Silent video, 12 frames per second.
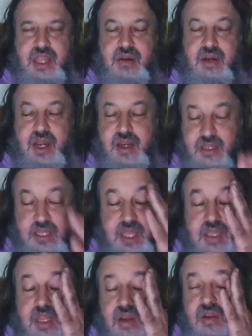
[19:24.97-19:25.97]
They don't
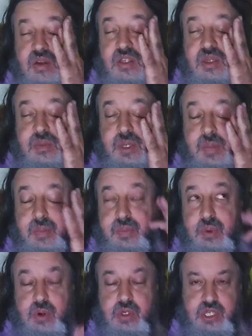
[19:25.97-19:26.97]
understand that you're simply
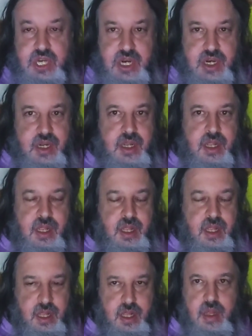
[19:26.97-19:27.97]
approaching
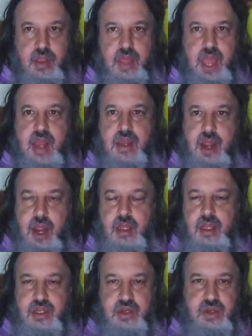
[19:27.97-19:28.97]
that
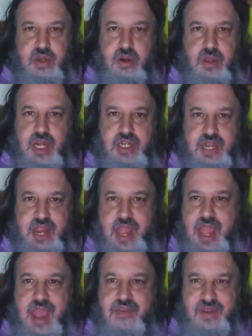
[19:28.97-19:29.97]
knowledge. You don't actually
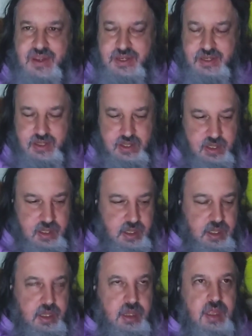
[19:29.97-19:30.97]
have it
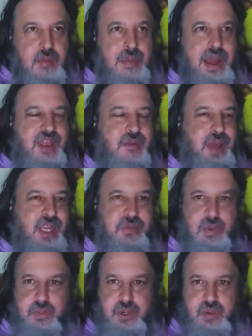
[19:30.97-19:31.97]
the
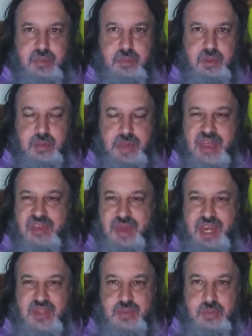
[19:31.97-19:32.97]
mathematics may, the
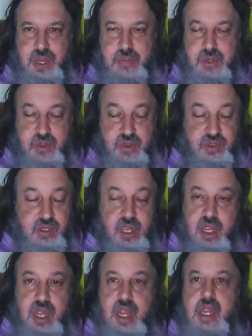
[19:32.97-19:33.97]
mathematics may produce
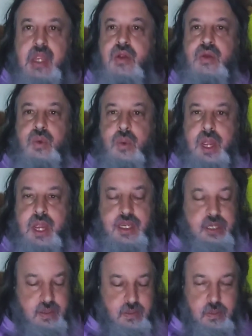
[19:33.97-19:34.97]
a
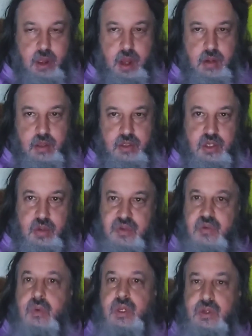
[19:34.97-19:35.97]
great model in
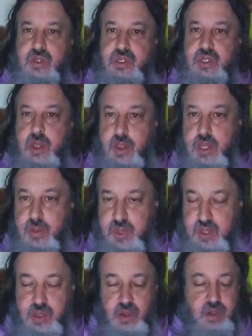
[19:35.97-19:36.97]
terms of what you see on the
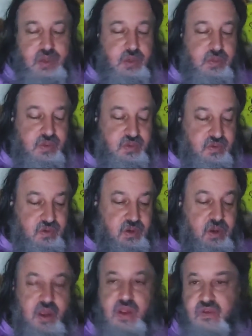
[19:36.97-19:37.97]
computer, in terms of
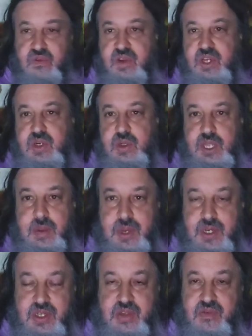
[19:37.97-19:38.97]
your visual
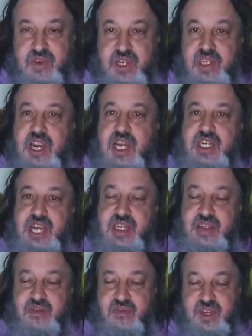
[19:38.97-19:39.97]
images, the
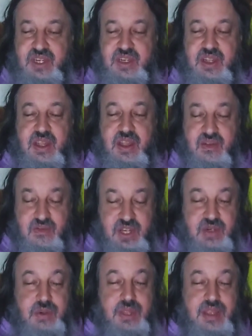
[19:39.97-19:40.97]
visualization,
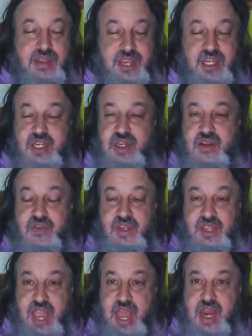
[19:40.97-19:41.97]
visualization of the
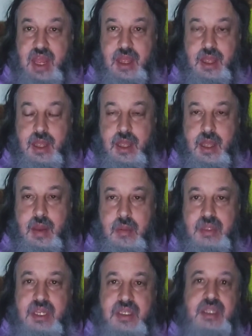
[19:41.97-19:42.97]
data.
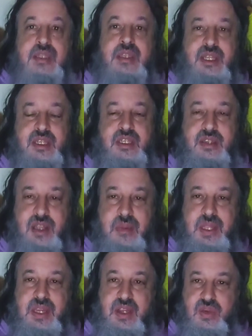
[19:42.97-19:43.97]
But that doesn't necessarily
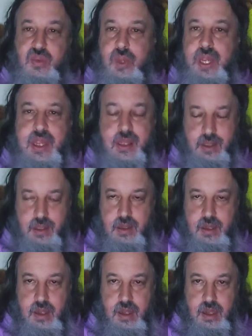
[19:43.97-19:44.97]
mean that it's real.
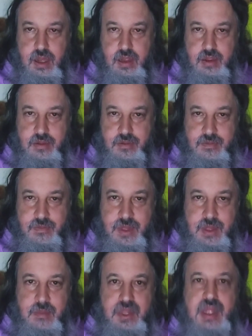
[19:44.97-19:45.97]

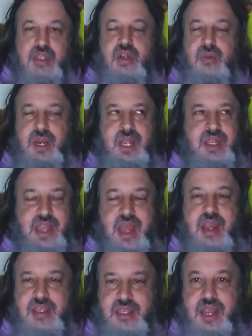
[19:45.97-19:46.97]
But yet, too many
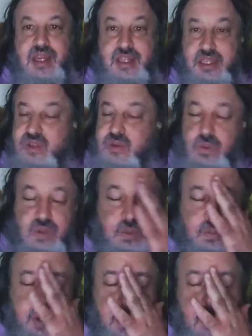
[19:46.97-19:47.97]
data scientists, this is what
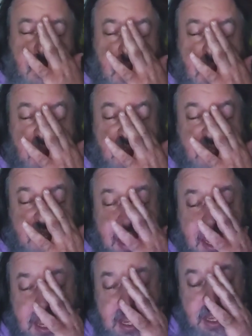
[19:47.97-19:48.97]
the problem we're having
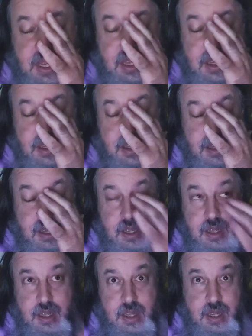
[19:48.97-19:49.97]
today,
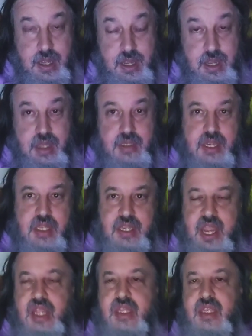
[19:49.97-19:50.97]
is they
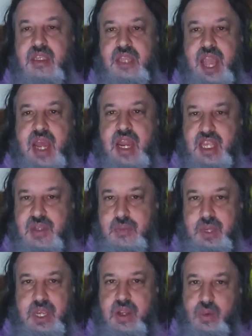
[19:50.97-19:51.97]
take this data as
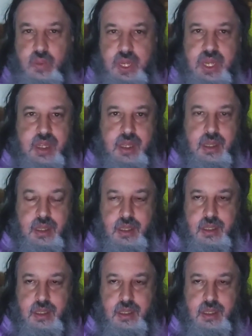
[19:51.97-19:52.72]
being real.